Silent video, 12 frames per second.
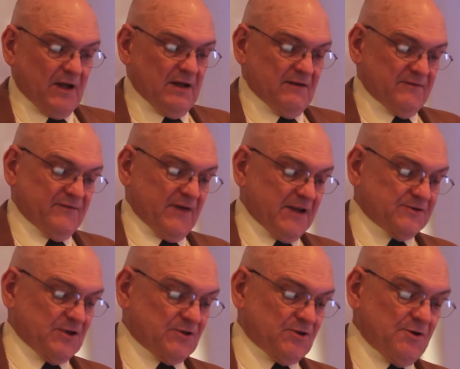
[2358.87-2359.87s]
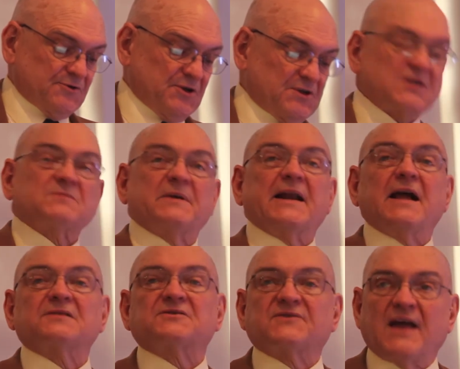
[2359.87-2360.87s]
of institutions has been
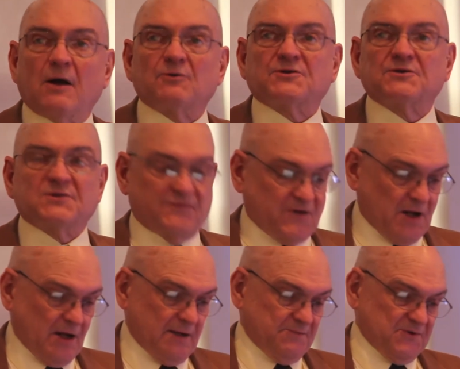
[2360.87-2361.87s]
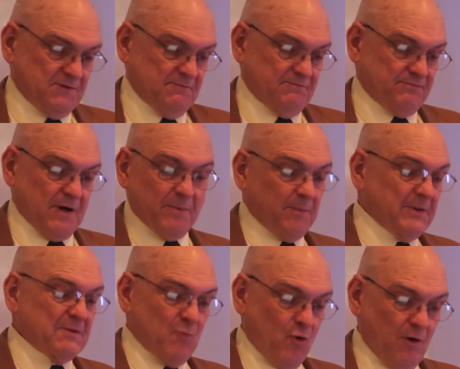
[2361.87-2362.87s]
asked thousands of times,
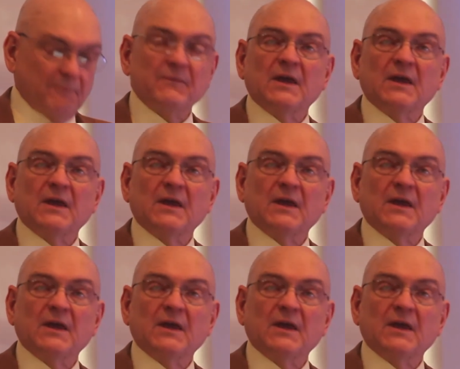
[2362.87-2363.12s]
probably more.